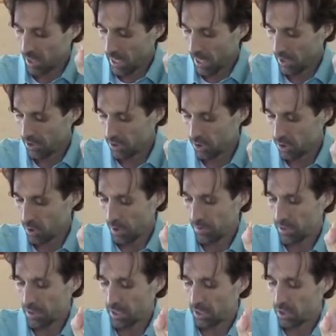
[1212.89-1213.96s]
and you do
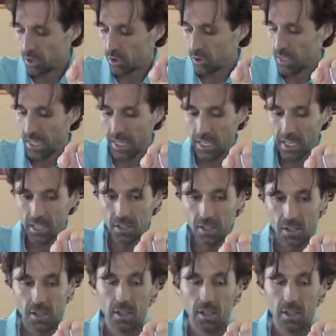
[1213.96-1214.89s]
everything that you can